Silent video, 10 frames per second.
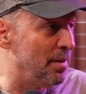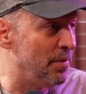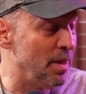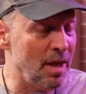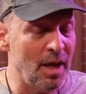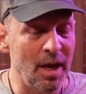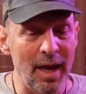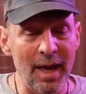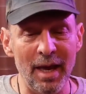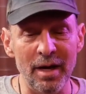Mm-hmm.
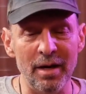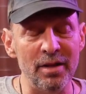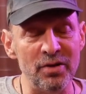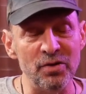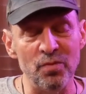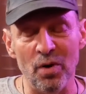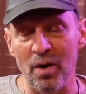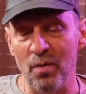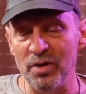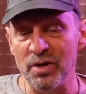And this is where I
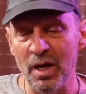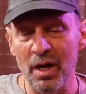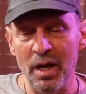was.